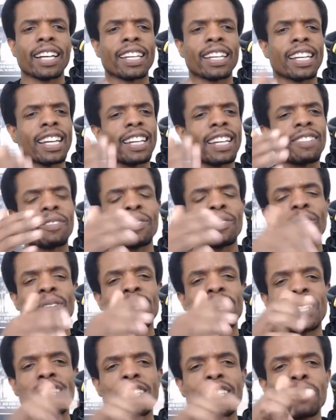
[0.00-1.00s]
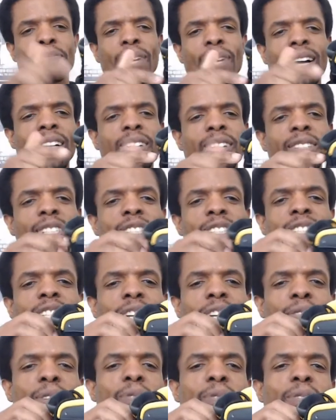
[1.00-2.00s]
And with this model, it's
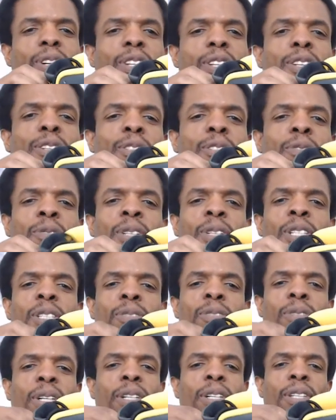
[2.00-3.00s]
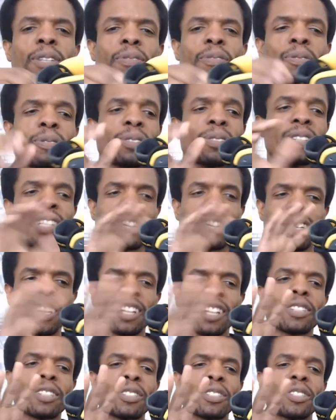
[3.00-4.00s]
definitely one of those ones where the the
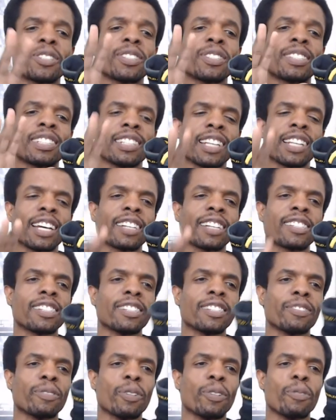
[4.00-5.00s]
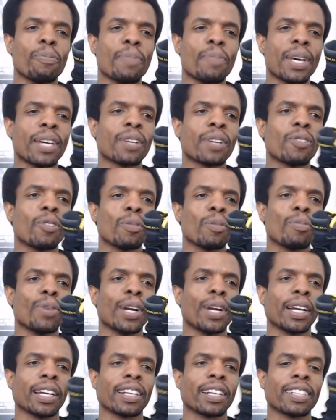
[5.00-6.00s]
color selection will make or
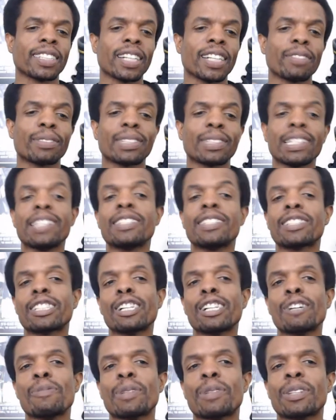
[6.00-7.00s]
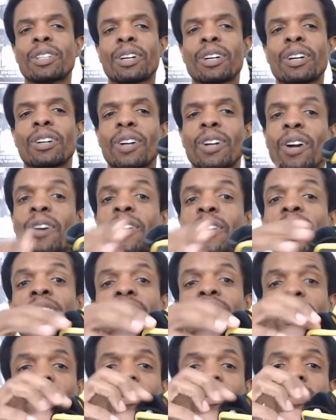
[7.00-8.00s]
break it. Because I've seen some and thought, oh yeah,
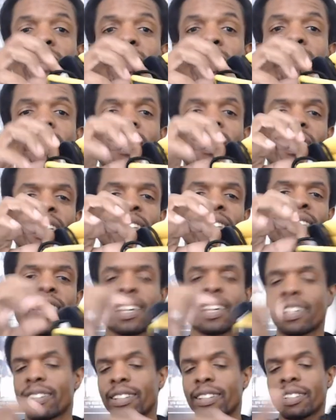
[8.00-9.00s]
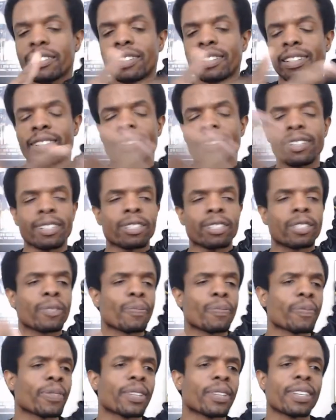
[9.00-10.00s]
I really want to get that. Things like this.
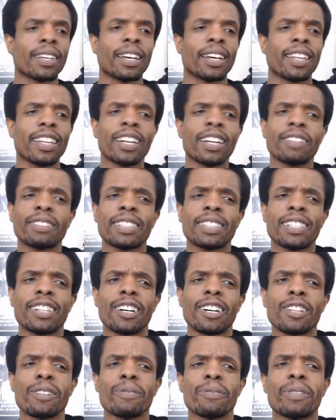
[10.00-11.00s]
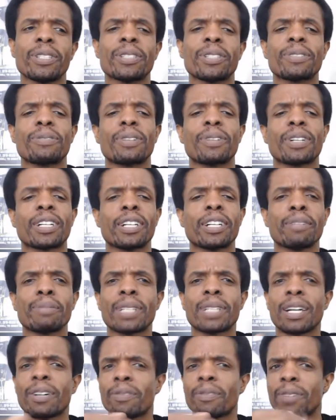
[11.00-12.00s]
And then I've seen other ones where it comes
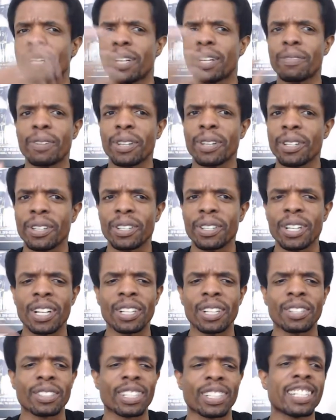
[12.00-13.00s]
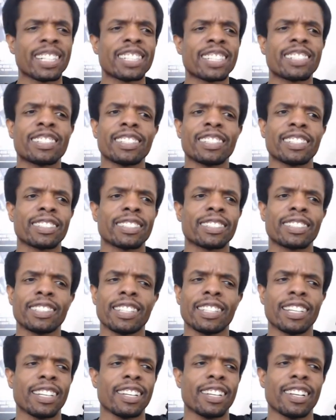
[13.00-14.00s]
out in whatever other colors, and it's just,
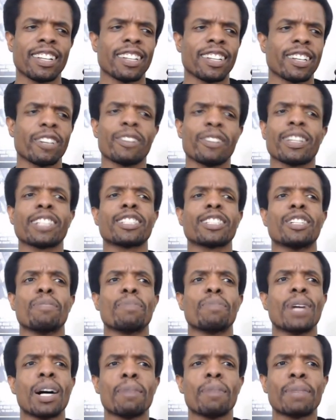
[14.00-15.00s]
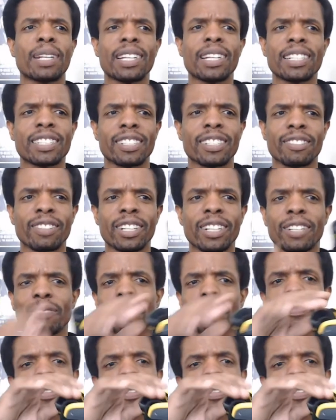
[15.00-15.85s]
oh, that's an abomination, right?